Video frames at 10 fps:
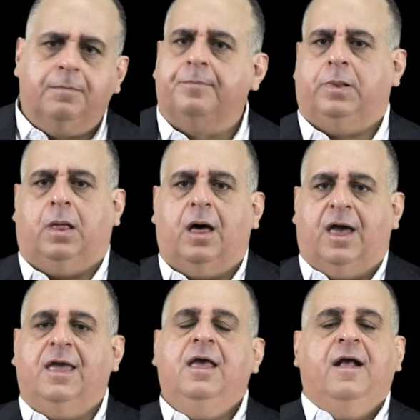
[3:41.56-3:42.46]

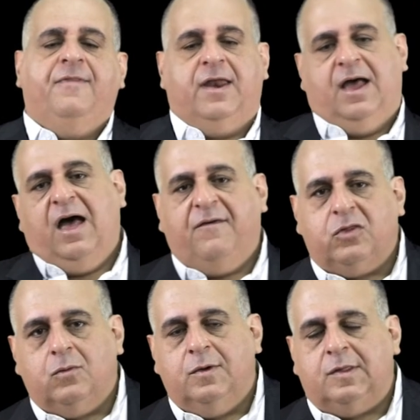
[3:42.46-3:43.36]
imply that
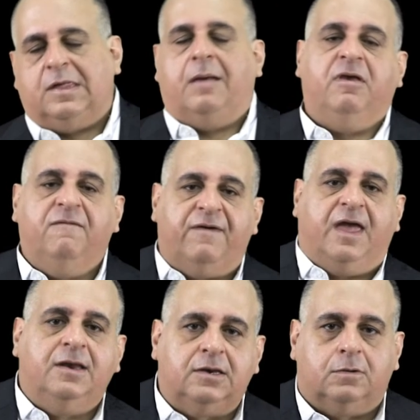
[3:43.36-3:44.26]
afterwards some
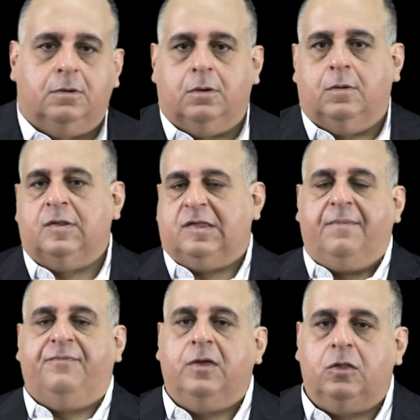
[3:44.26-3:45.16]
event or
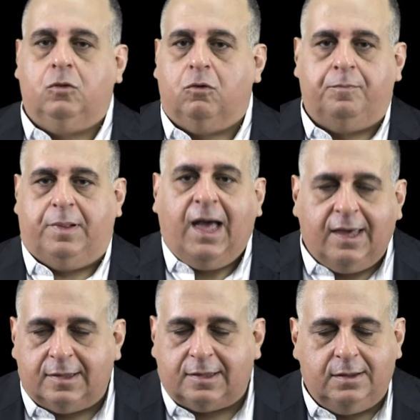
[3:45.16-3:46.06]
something took
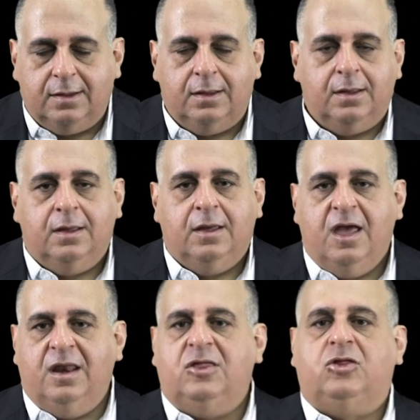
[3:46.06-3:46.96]
place.
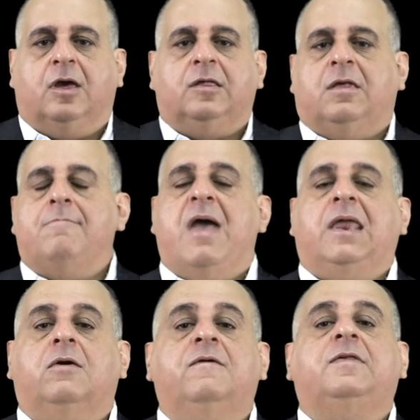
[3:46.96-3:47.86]
It is just a
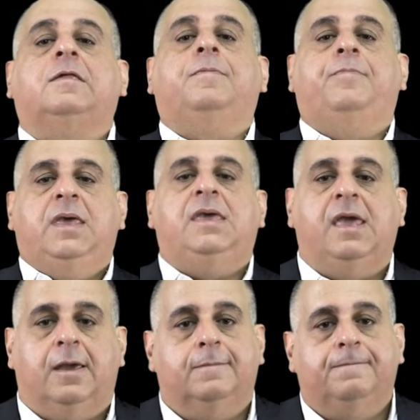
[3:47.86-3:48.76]
manner of
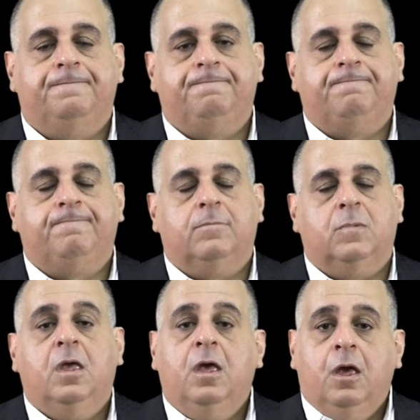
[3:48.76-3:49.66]
speaking.
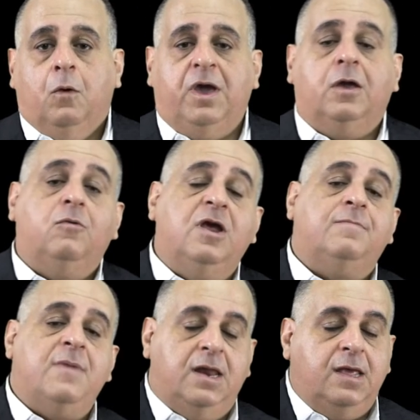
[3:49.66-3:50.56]
We can
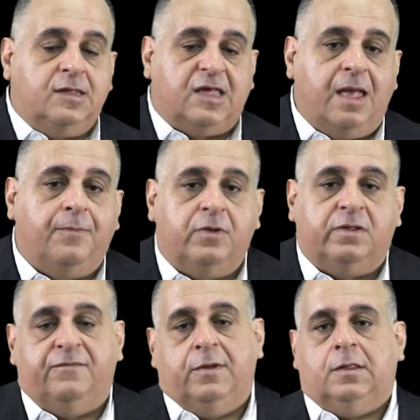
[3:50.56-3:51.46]
read many examples
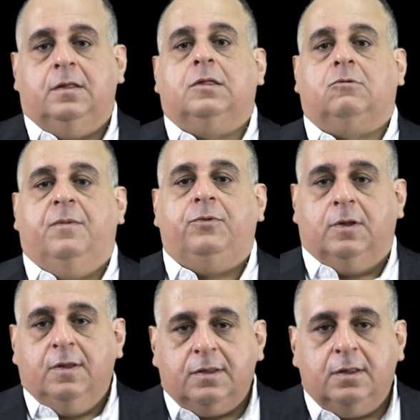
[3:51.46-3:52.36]
of this in
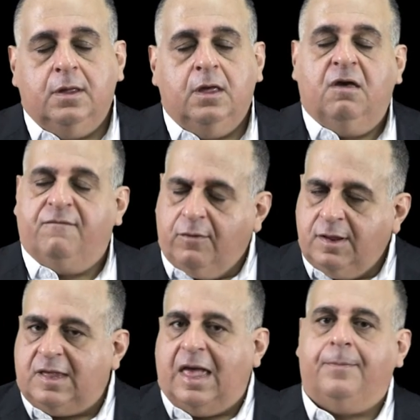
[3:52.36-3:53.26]
scriptures. For
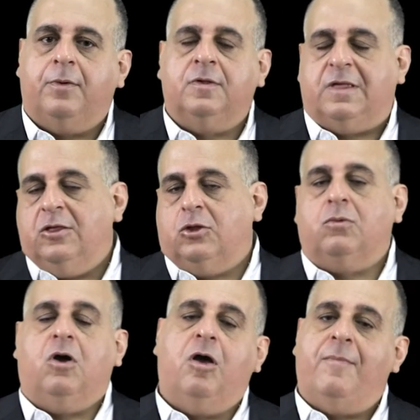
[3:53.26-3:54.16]
example, Saint
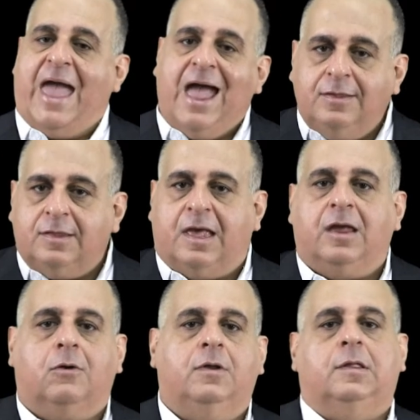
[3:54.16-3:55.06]
Jerome and
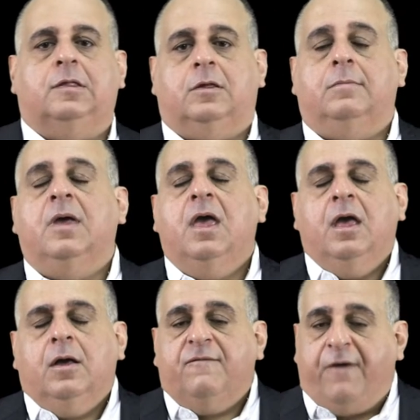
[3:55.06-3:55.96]
Saint Chrysostom
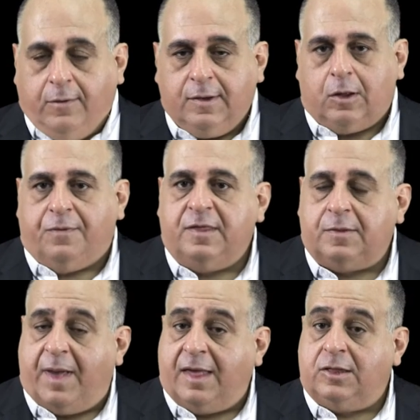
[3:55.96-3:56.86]
focus on this
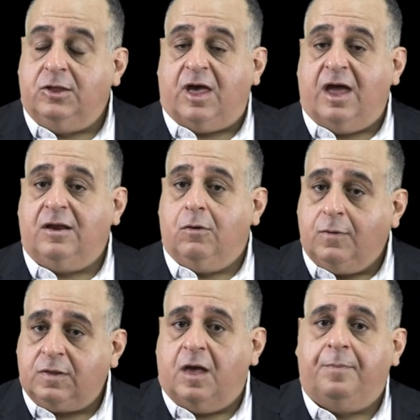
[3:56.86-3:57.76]
passage and
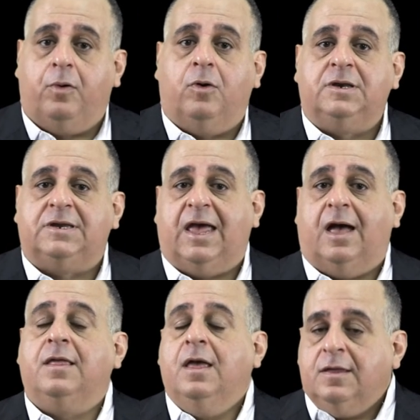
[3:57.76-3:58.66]
also point
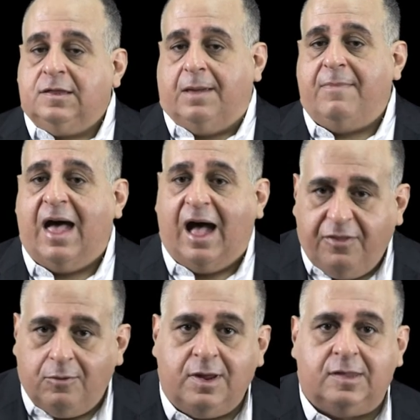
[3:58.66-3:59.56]
out some
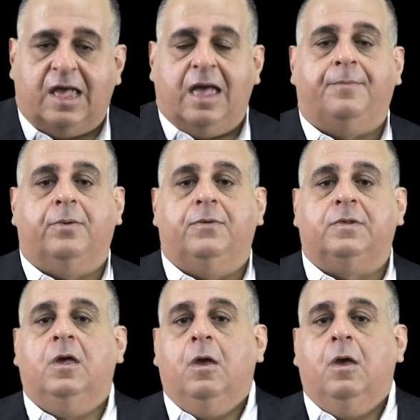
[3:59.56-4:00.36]
other examples